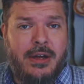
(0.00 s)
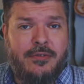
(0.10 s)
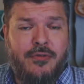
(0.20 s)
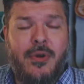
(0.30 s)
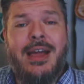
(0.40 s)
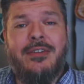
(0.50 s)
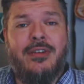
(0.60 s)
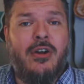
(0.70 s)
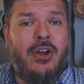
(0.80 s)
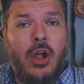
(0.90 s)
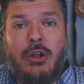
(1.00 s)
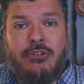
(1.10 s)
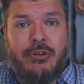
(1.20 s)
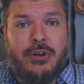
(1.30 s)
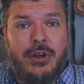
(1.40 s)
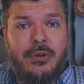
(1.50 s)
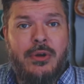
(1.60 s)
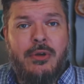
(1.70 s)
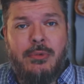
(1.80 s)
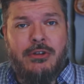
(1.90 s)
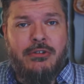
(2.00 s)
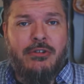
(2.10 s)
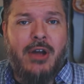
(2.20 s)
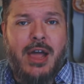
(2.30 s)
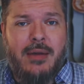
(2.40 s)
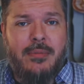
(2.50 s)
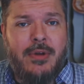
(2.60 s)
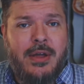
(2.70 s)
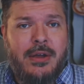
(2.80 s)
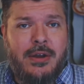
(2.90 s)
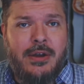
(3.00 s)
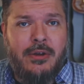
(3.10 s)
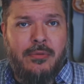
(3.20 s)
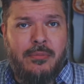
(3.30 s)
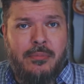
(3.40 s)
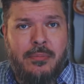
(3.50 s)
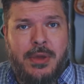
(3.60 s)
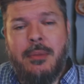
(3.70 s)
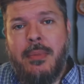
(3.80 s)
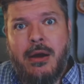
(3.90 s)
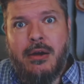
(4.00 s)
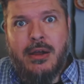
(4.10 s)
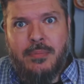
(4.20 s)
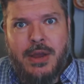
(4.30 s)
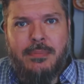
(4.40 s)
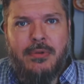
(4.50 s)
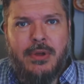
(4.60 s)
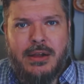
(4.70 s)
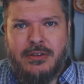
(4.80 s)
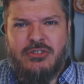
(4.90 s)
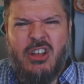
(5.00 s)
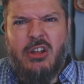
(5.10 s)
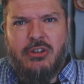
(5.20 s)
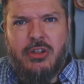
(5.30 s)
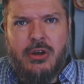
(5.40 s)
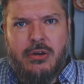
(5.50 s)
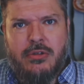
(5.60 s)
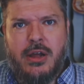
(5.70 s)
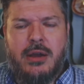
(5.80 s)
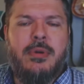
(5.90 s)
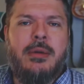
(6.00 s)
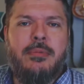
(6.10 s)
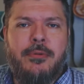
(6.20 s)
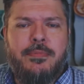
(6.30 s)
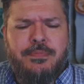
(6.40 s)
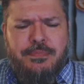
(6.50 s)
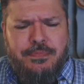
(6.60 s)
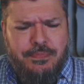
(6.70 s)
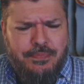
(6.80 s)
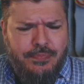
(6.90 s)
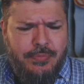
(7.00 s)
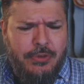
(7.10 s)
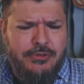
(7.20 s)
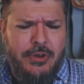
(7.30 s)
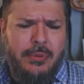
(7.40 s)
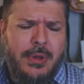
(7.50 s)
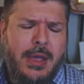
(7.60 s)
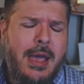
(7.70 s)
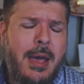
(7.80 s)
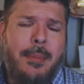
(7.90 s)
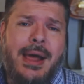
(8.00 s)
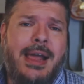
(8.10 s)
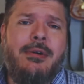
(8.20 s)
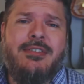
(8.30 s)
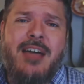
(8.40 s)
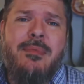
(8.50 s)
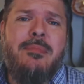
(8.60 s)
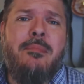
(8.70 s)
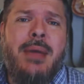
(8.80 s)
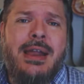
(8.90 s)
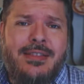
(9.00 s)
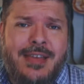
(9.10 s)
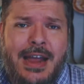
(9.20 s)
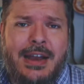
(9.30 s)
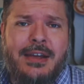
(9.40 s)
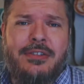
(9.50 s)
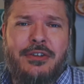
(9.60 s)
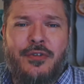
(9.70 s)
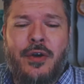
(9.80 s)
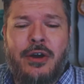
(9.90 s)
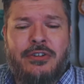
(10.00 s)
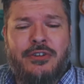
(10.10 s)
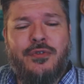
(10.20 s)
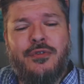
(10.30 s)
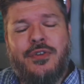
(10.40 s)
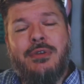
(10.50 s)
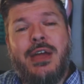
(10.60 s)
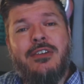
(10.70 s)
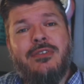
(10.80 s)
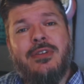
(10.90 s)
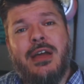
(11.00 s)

phrase in our culture. We describe mid-American people as salt of the earth kind of people. So, but anyways, I've been meditating on these verses for a few days,